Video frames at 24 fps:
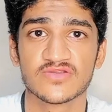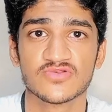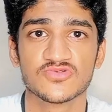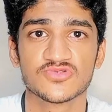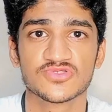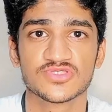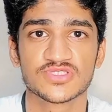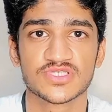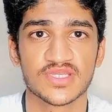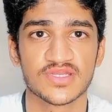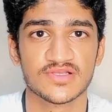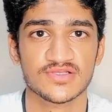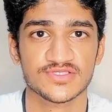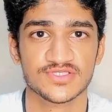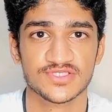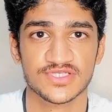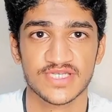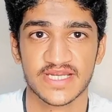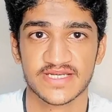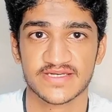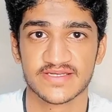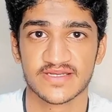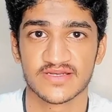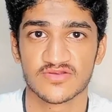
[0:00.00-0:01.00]
loose tunnels
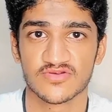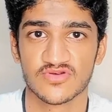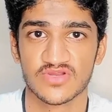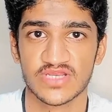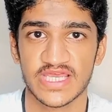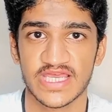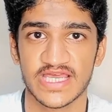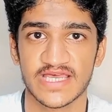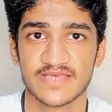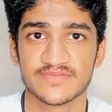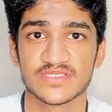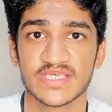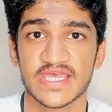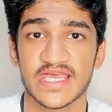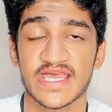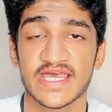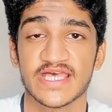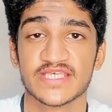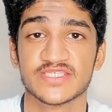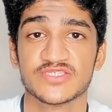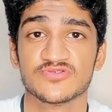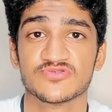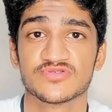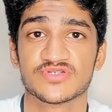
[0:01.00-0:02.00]
that can collapse
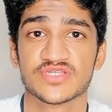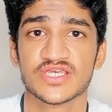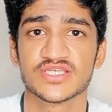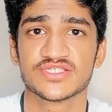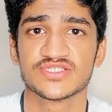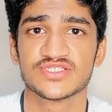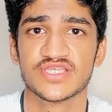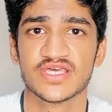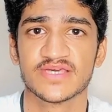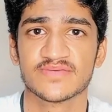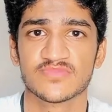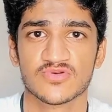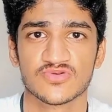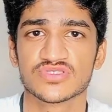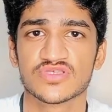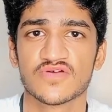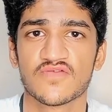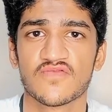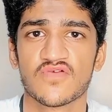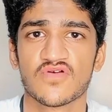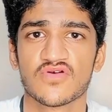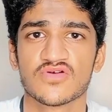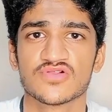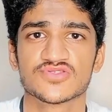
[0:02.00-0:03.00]
as you touch them on
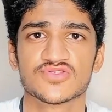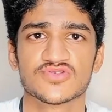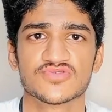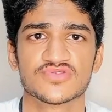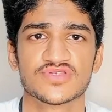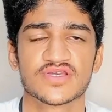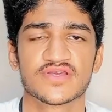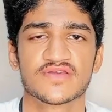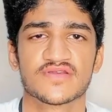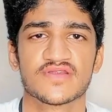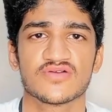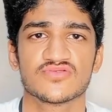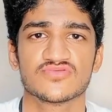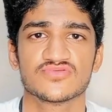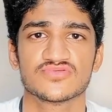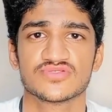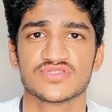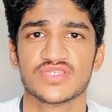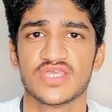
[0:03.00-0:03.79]
the walls or the ground.